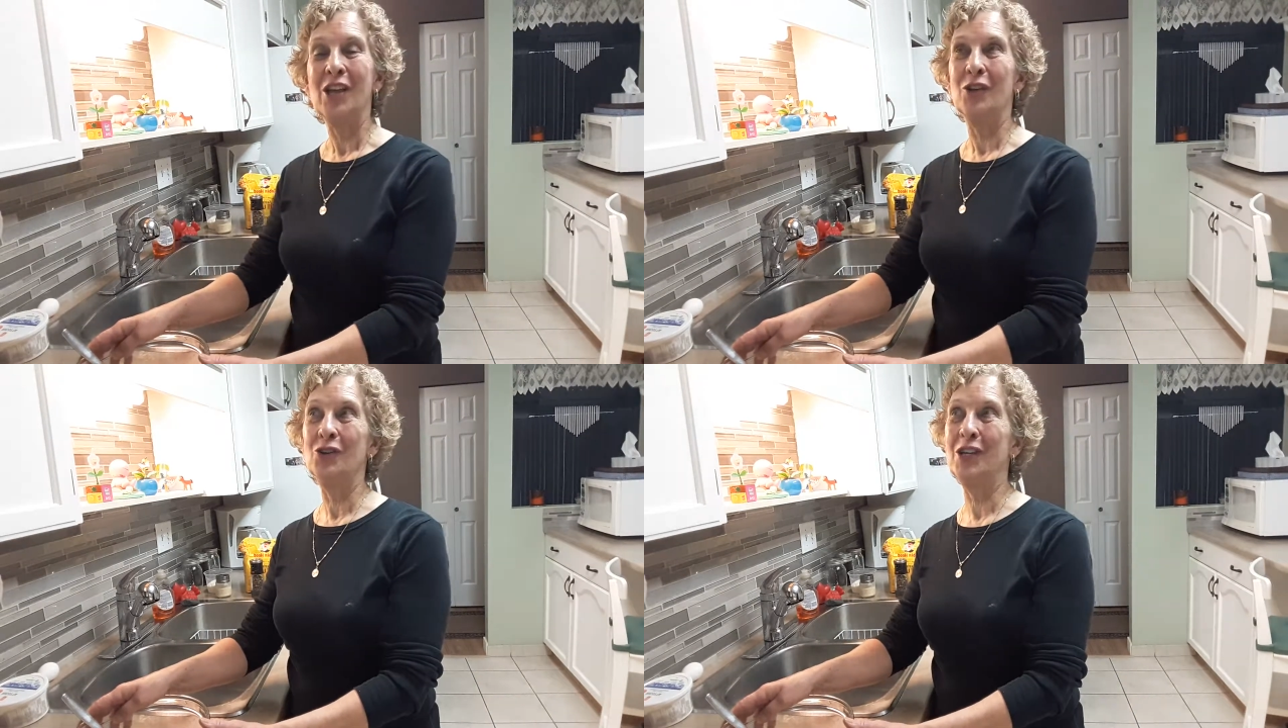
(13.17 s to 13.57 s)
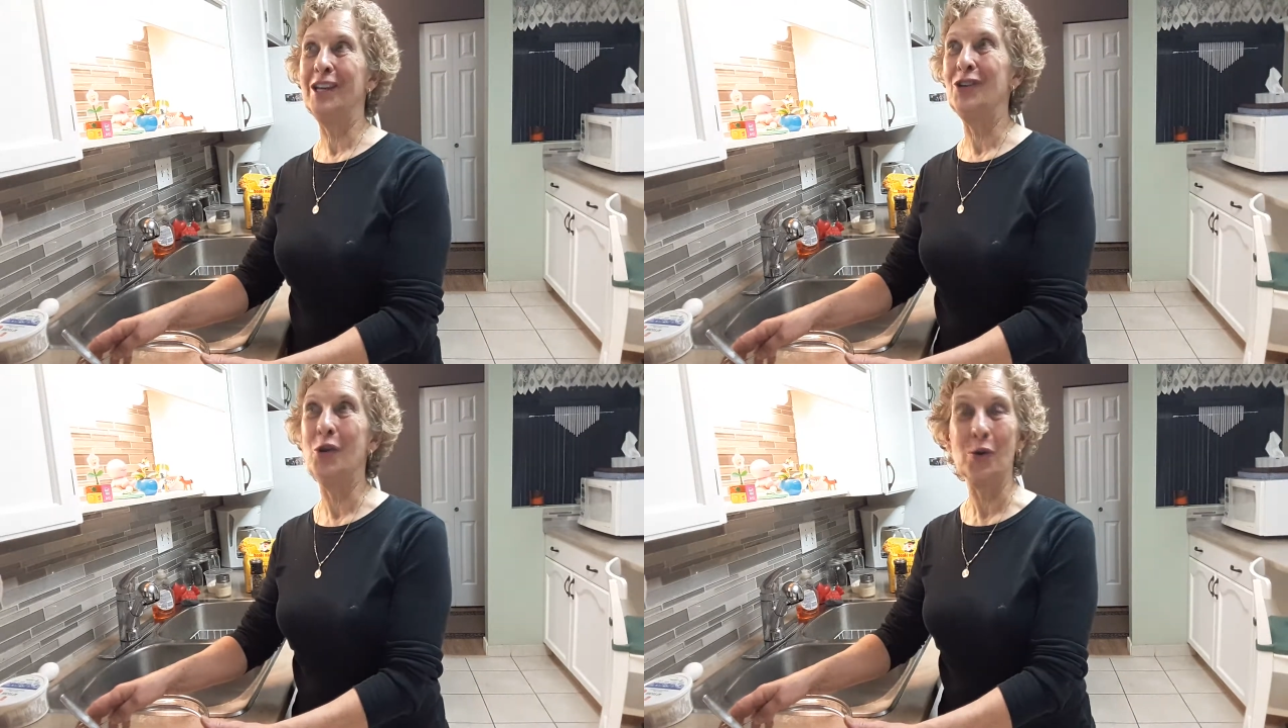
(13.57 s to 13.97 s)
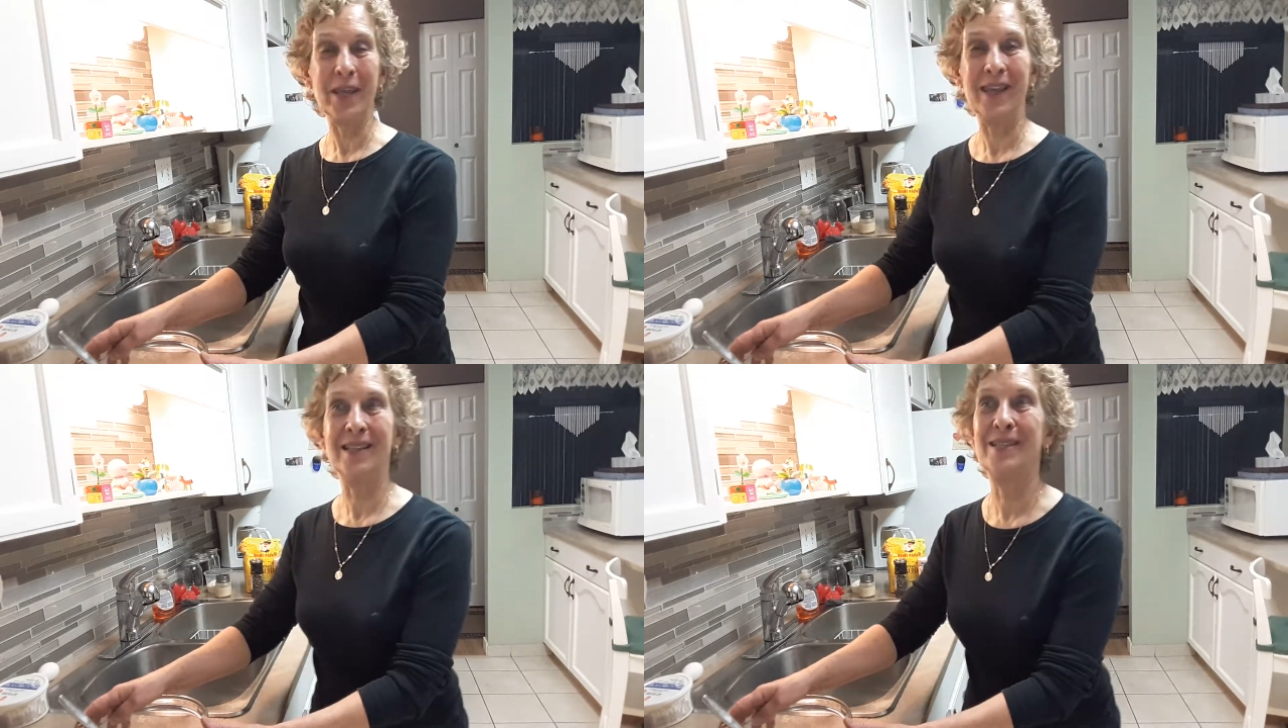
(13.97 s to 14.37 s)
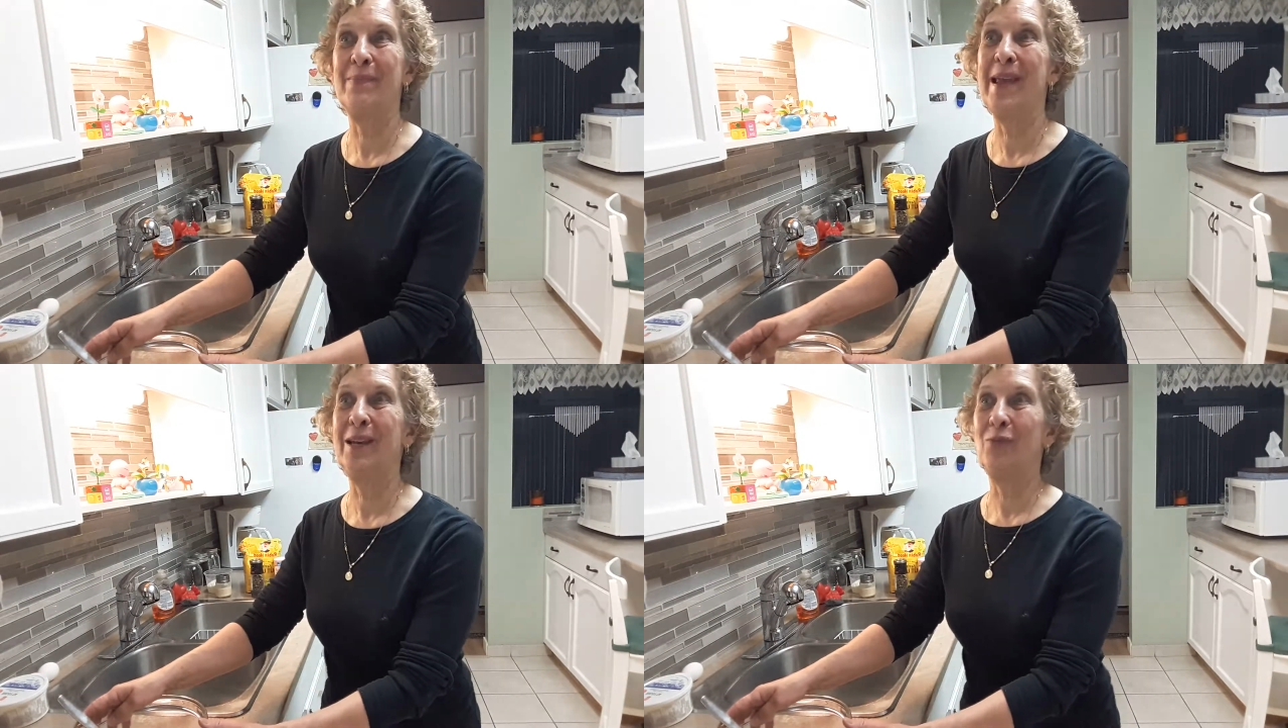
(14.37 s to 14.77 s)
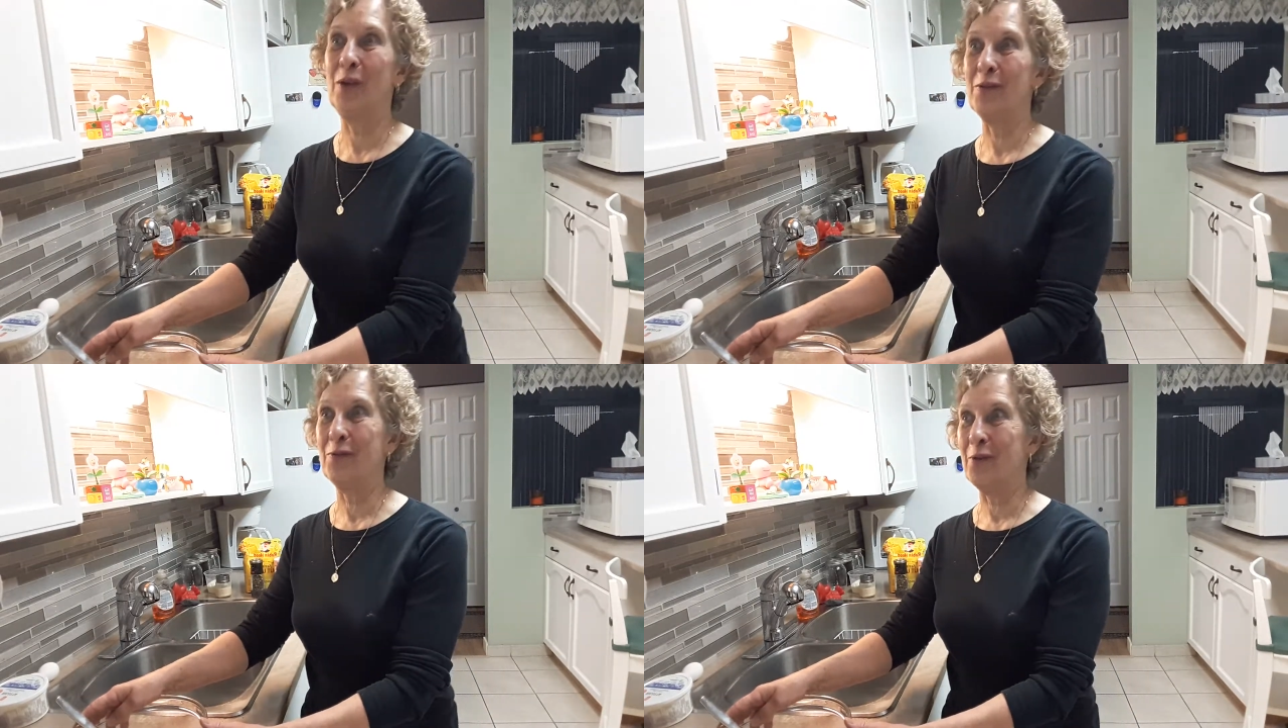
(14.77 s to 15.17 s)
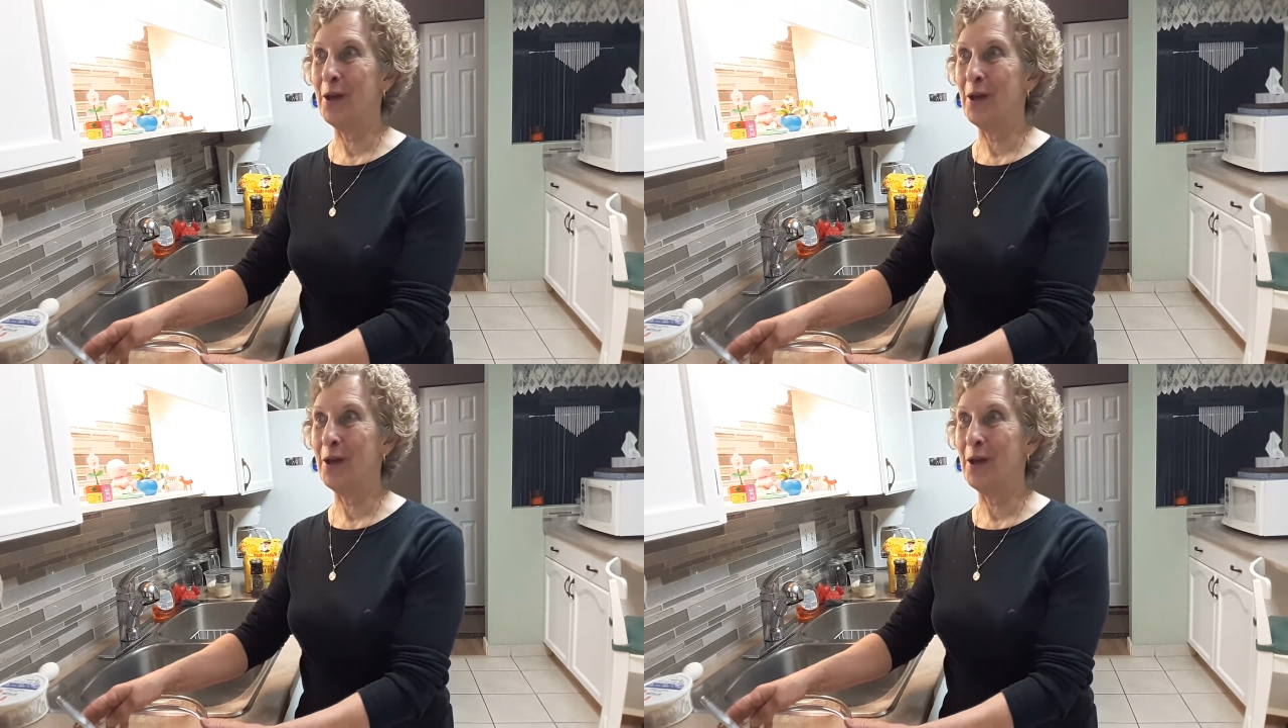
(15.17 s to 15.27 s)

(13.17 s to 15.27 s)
Usually gnocchi is made with,